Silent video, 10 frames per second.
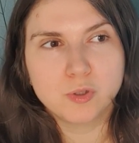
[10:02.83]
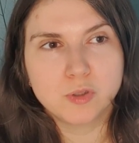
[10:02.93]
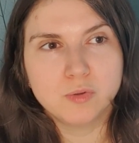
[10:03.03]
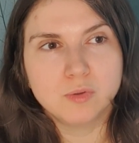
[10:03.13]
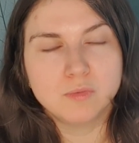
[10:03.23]

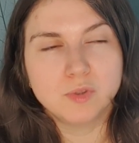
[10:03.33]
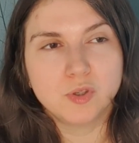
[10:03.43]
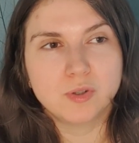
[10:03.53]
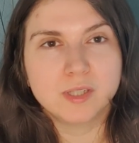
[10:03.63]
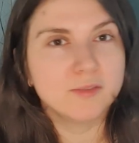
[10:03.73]
you,
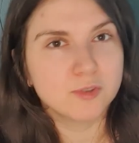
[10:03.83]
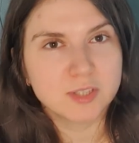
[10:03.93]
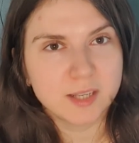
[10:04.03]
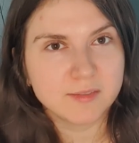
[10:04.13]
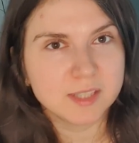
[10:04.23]
your need for
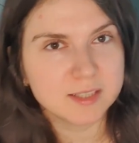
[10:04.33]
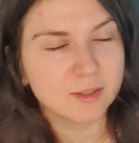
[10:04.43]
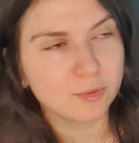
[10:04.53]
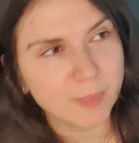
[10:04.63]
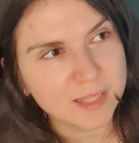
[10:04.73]
safety is
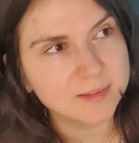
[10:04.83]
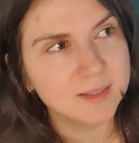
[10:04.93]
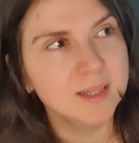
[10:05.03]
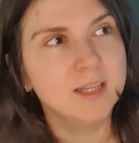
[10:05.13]
not met,